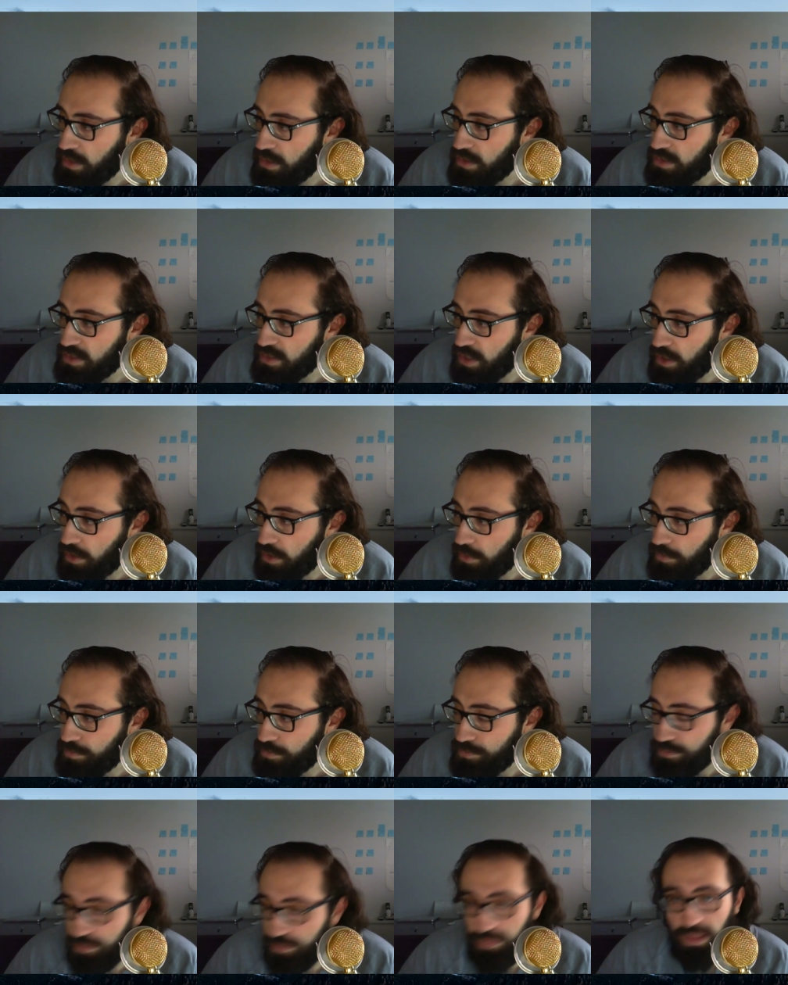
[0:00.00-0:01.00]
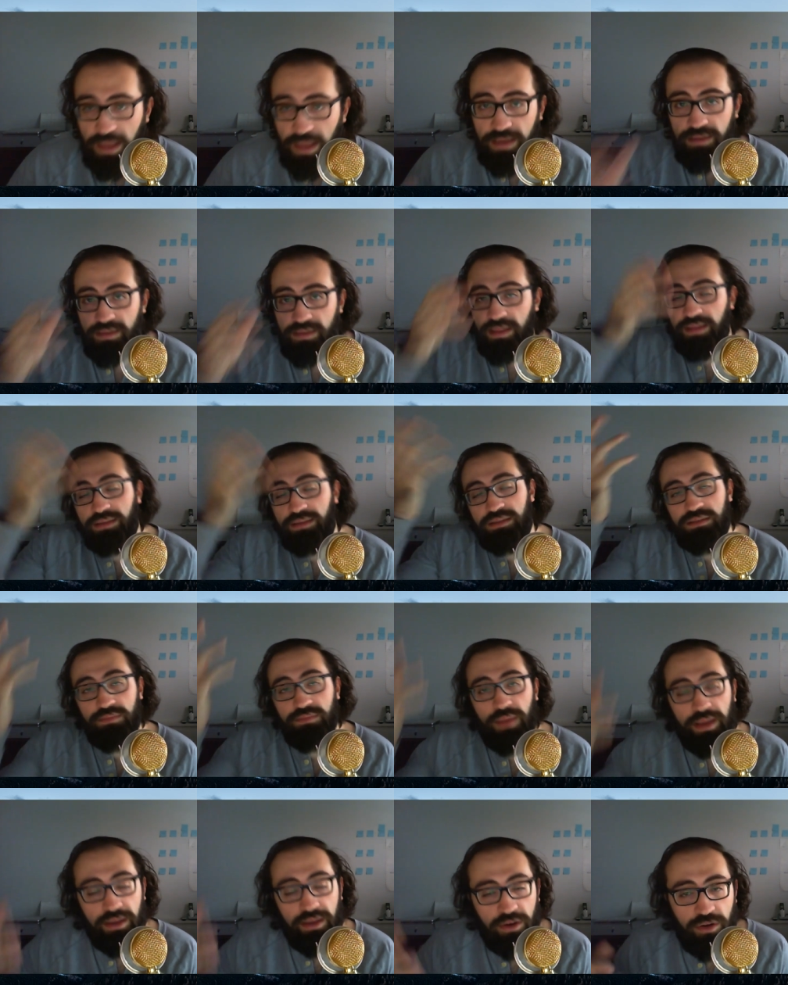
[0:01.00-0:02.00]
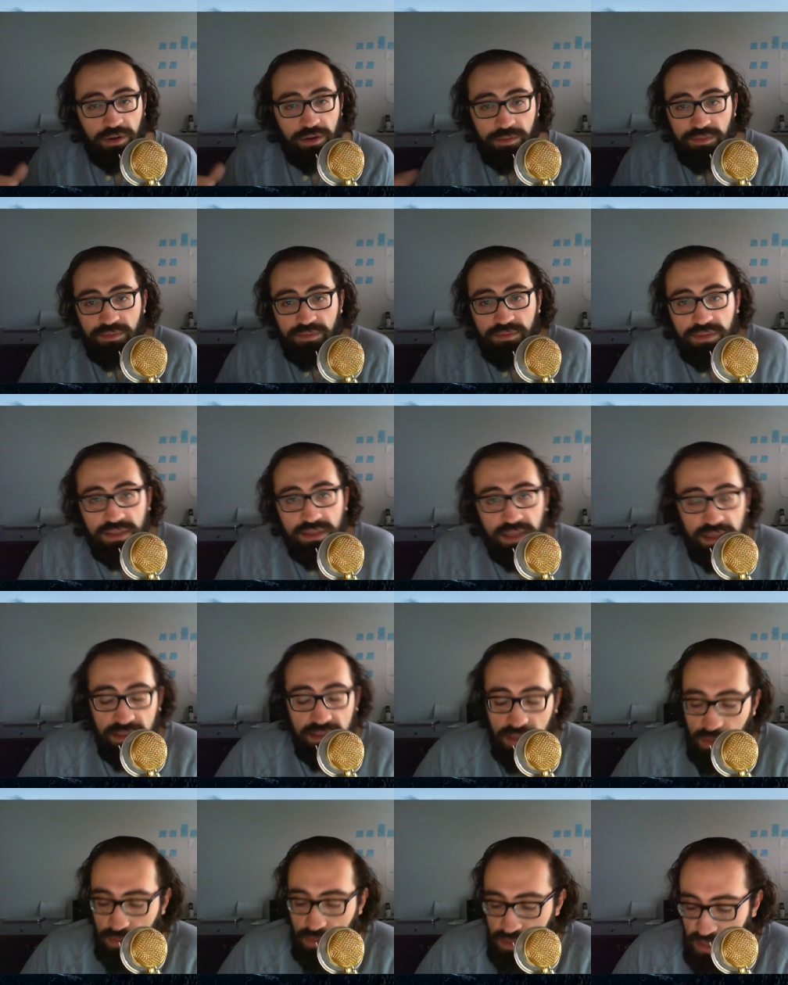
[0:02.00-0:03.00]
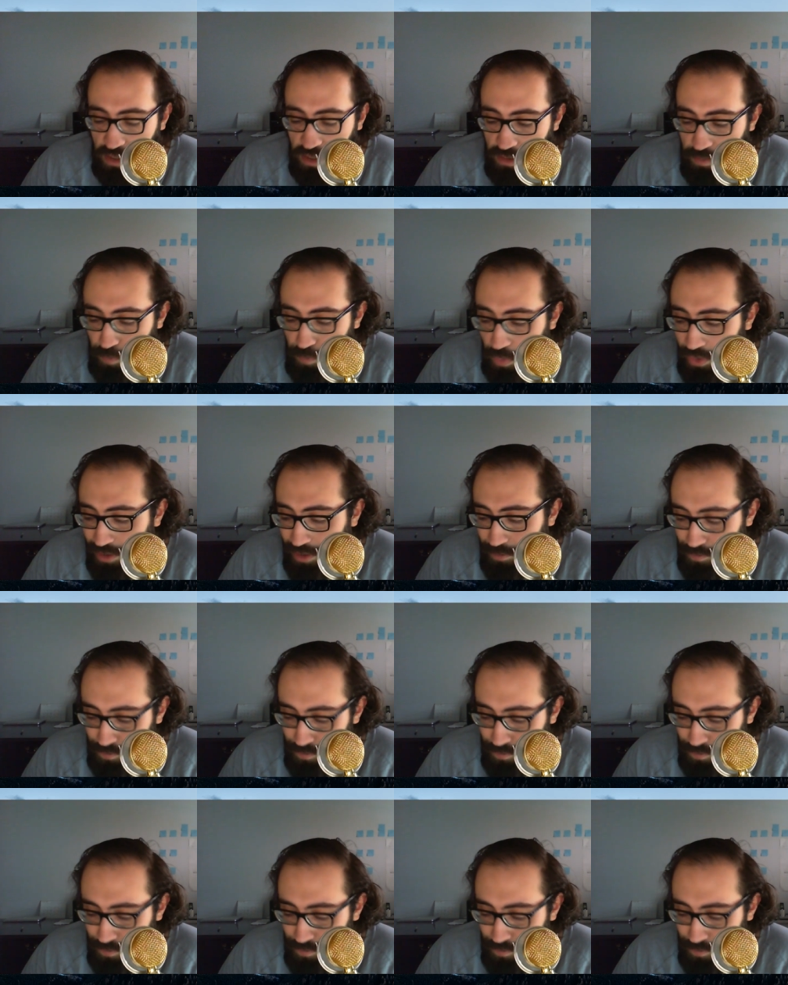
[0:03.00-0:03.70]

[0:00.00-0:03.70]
So that's my current stance on the whole entire point.